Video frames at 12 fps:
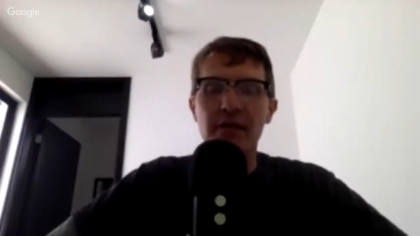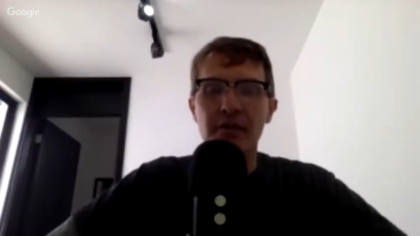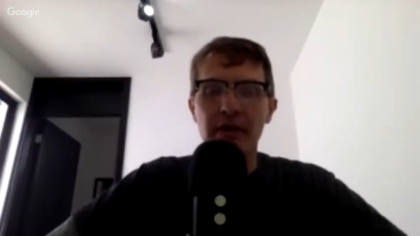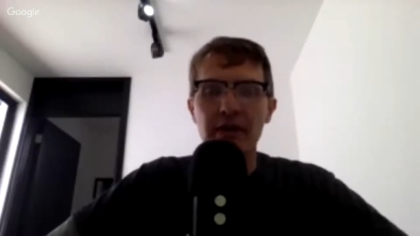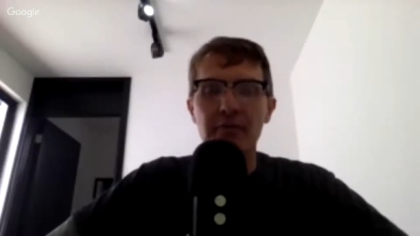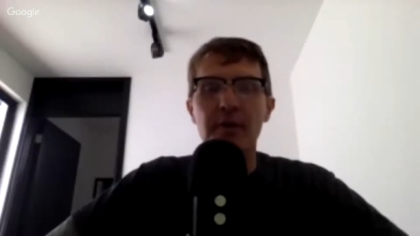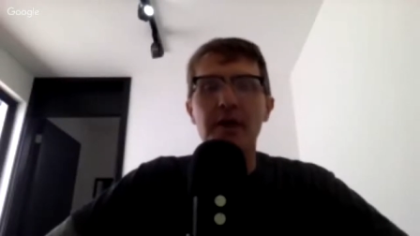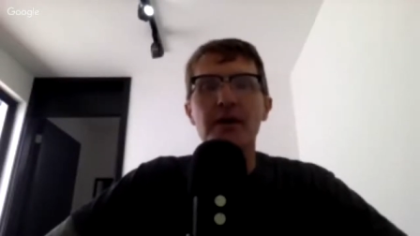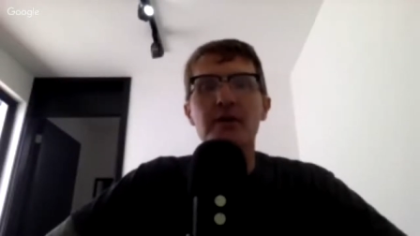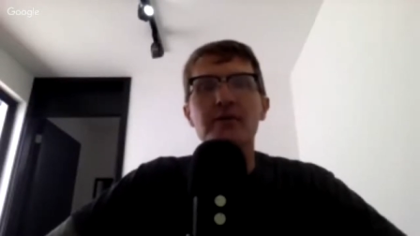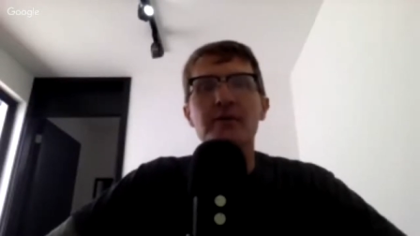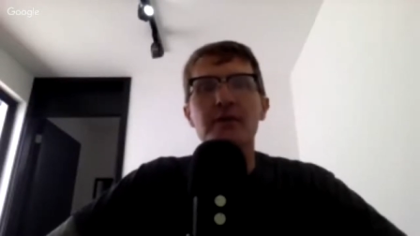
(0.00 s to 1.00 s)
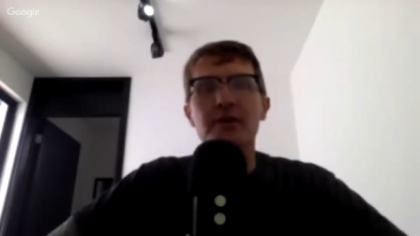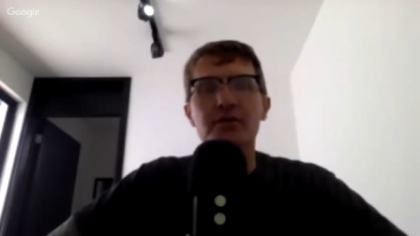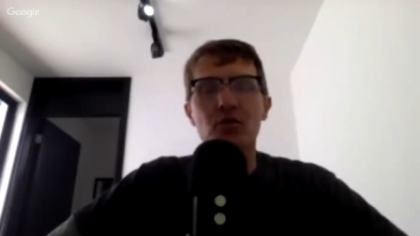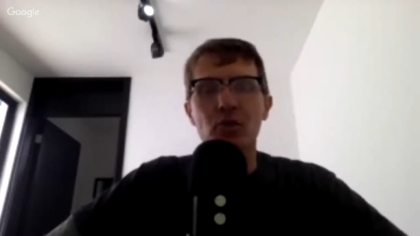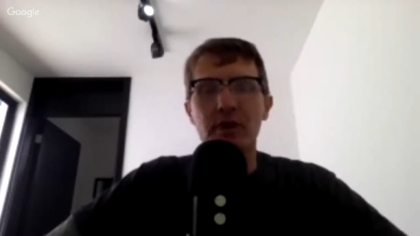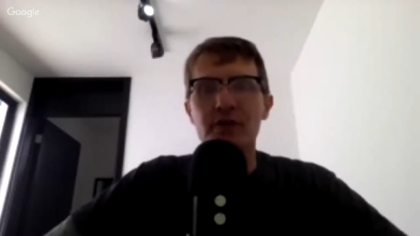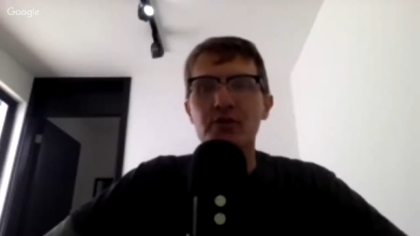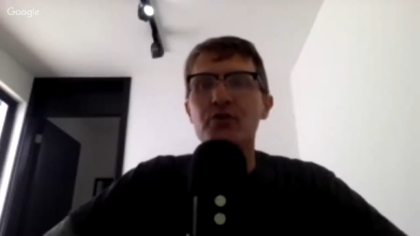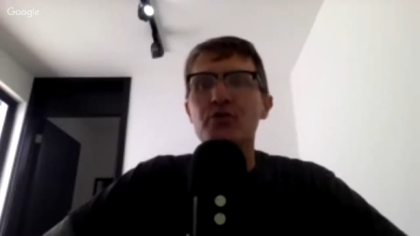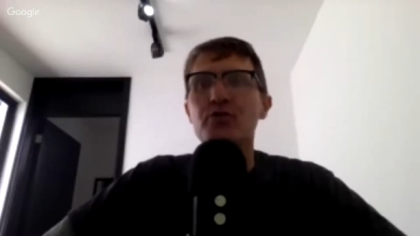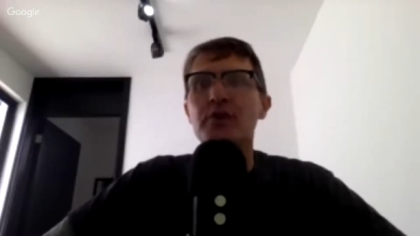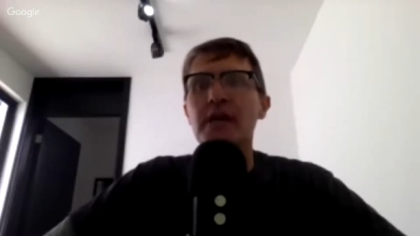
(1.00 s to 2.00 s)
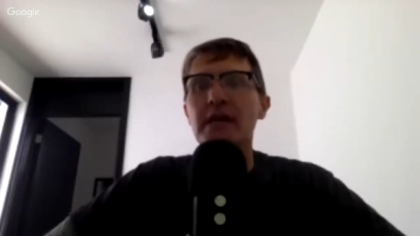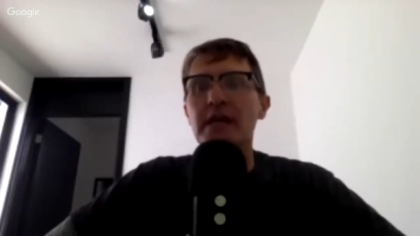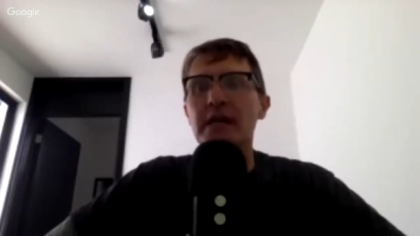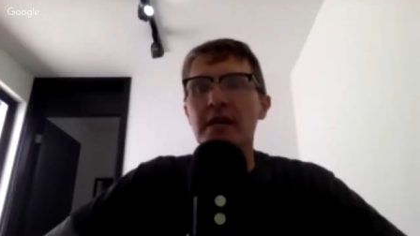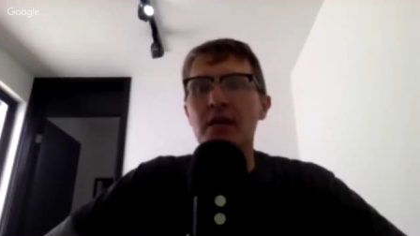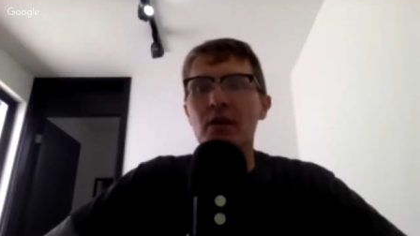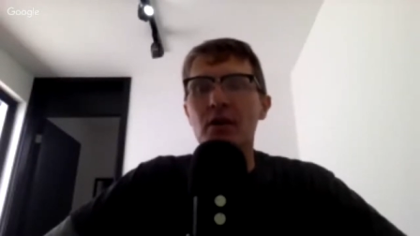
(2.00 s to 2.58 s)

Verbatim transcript: think about to what degree